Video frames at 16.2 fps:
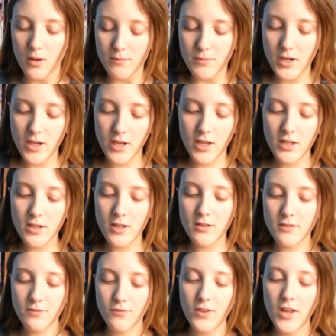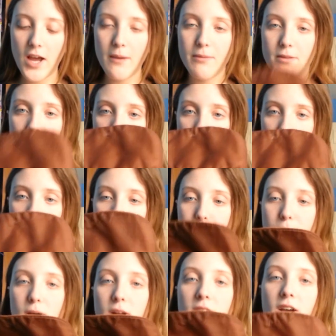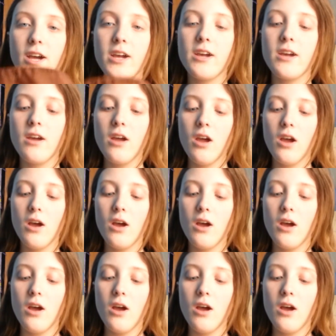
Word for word: But in this flap thing, I put like